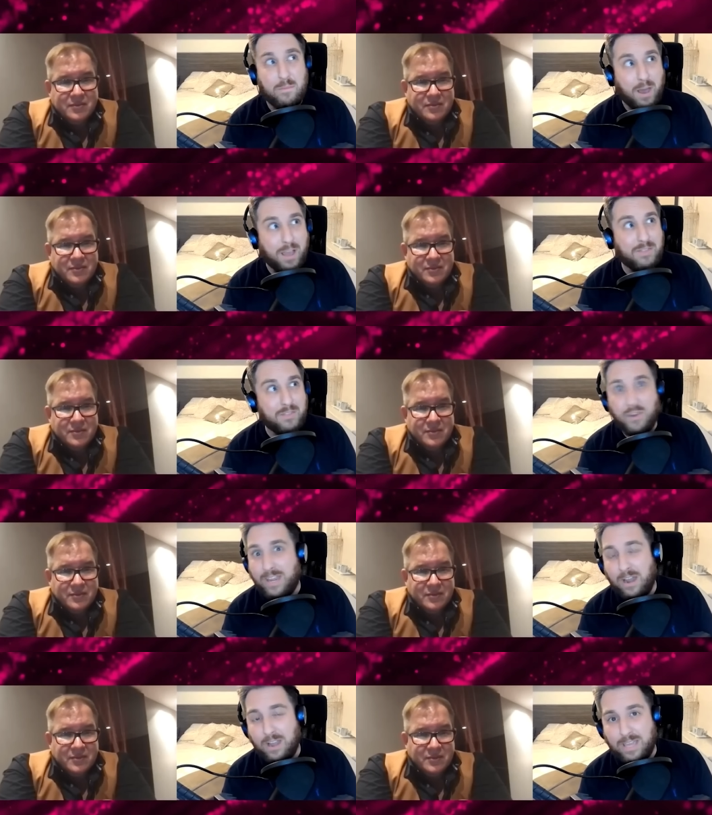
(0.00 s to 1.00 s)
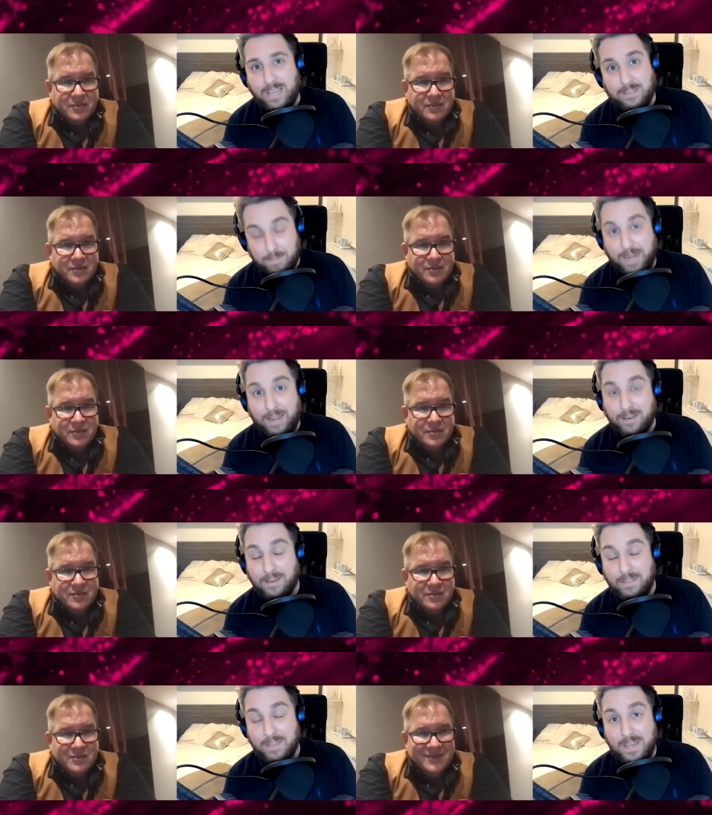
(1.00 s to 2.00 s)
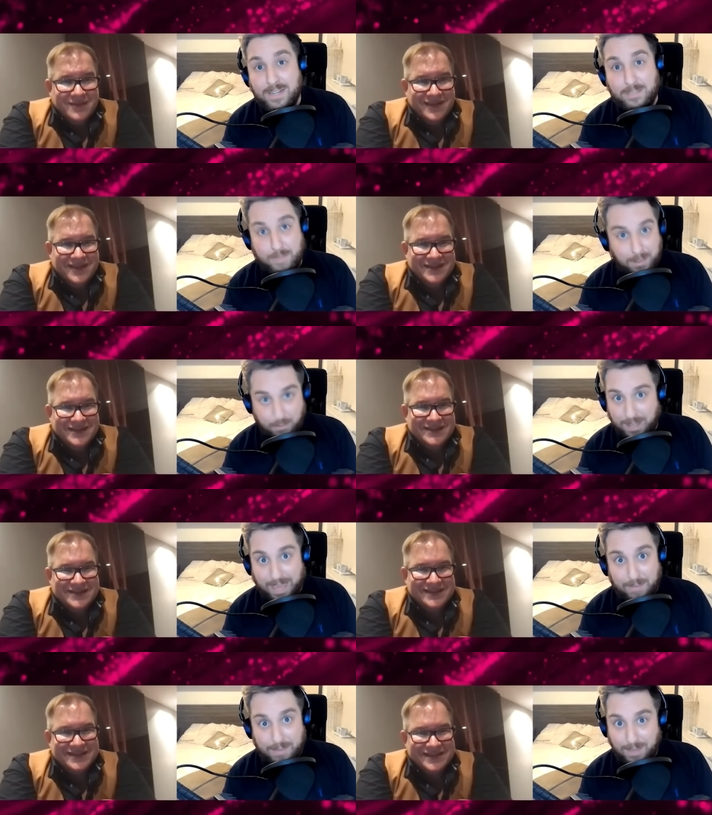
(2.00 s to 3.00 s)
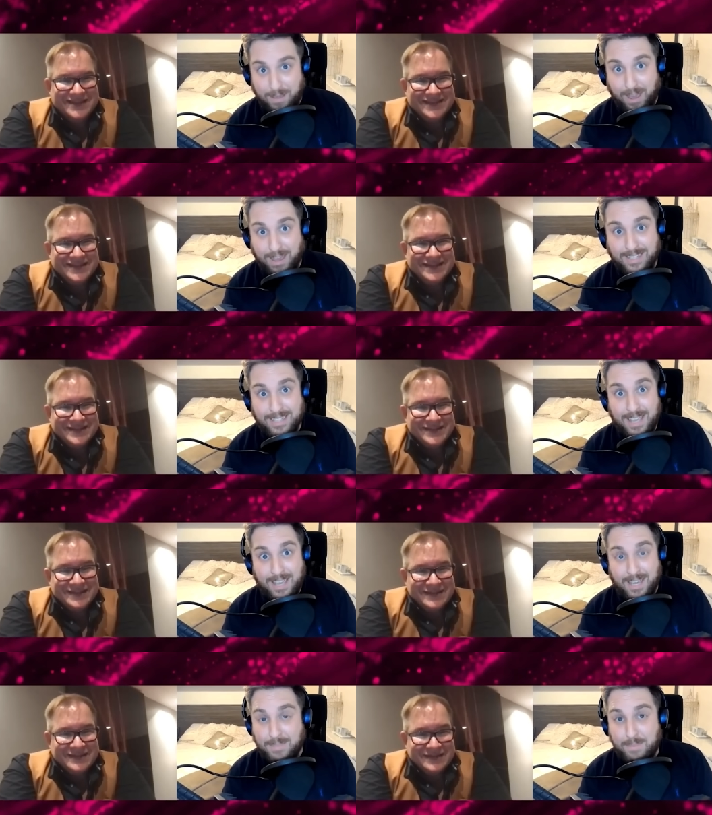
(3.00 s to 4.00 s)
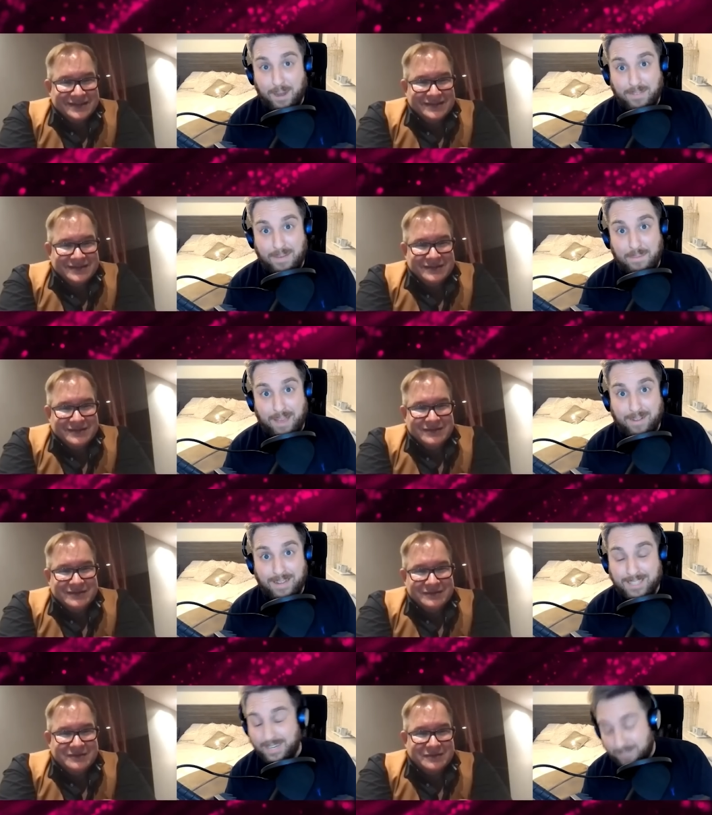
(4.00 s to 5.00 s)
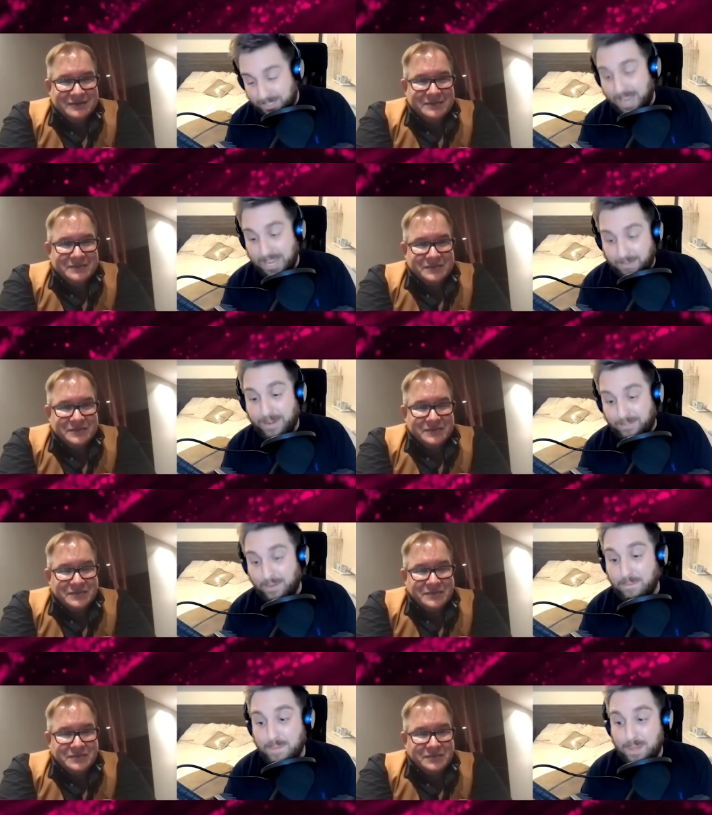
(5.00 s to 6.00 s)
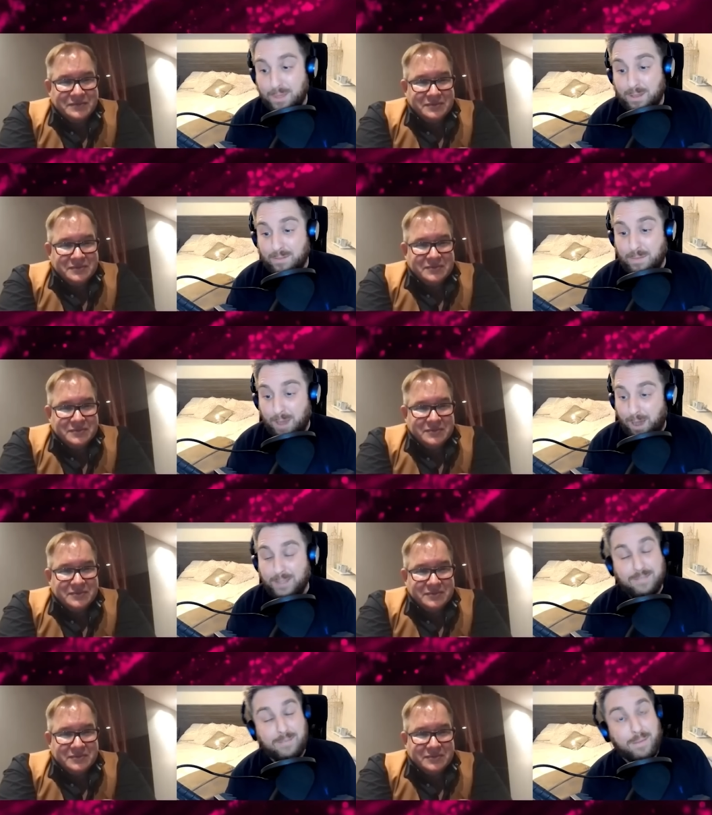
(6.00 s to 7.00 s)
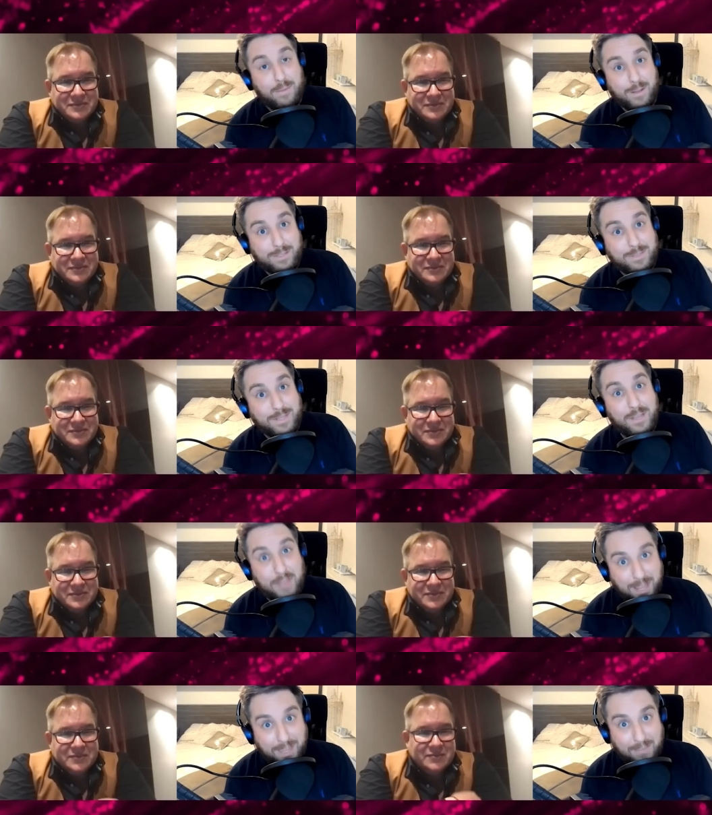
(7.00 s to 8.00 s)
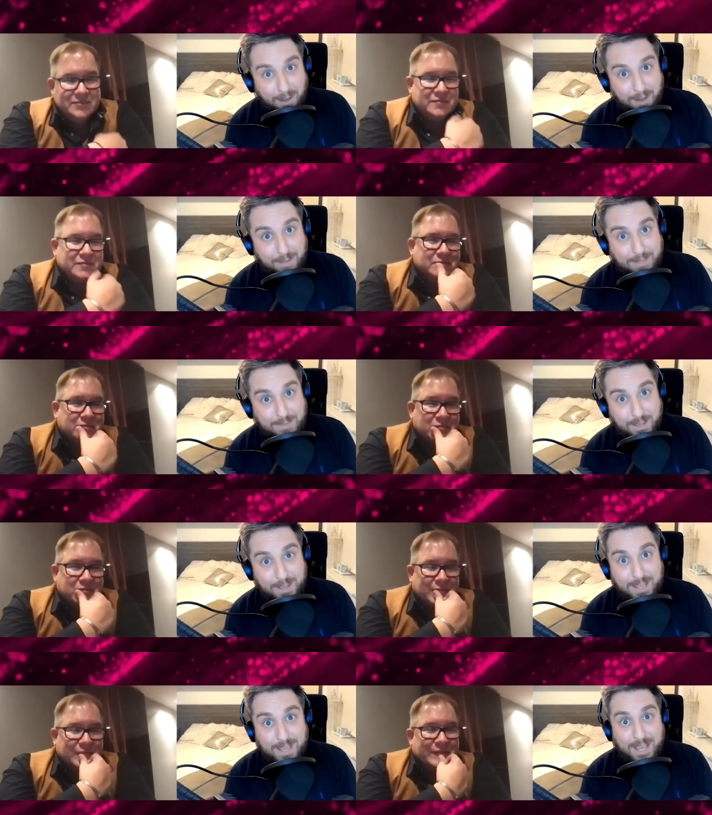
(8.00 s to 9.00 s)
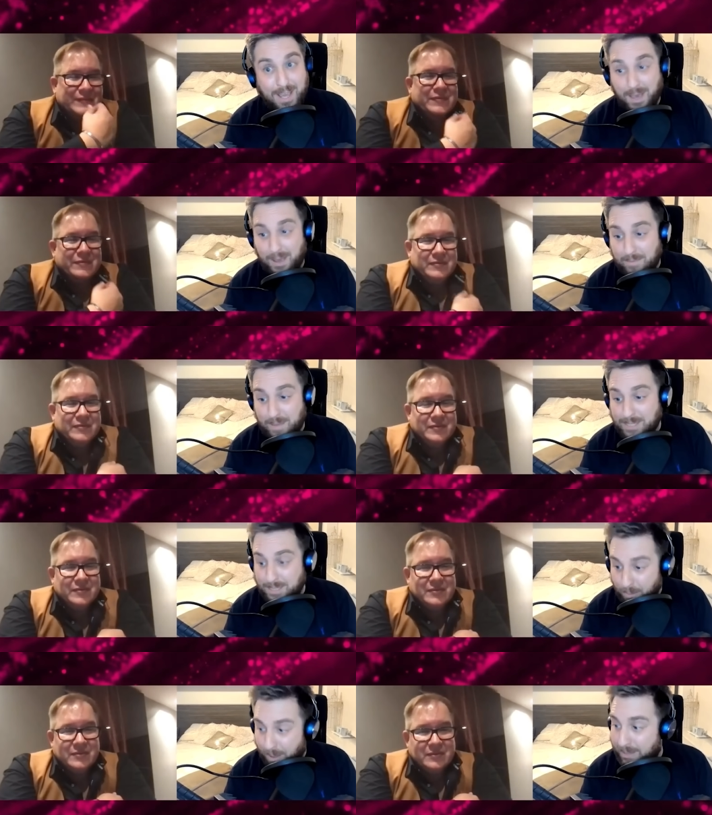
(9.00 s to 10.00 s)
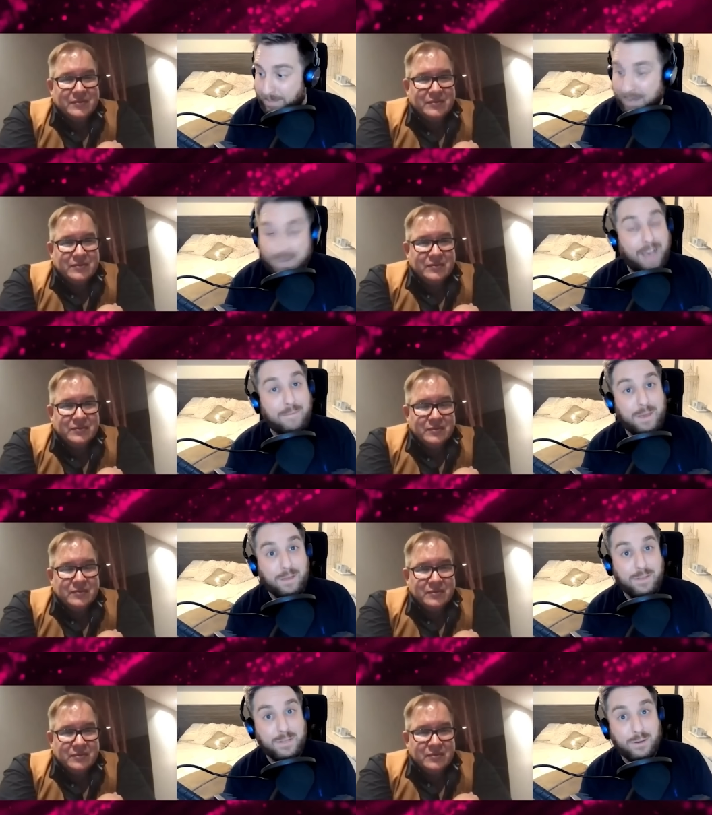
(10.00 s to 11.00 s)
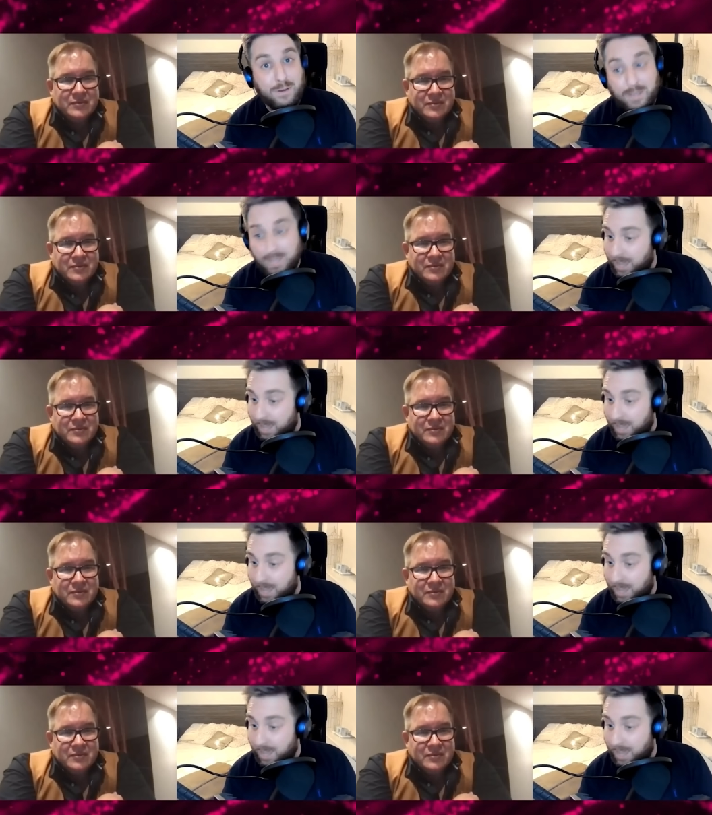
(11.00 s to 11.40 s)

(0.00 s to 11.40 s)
Speaker 1: my 39 years on planet Earth to spend the weekend with you guys as part of Impact Wrestling. Genuinely from from the heart of my bottom, sir. Thank you very much for uh, being so welcoming and have me on the tour.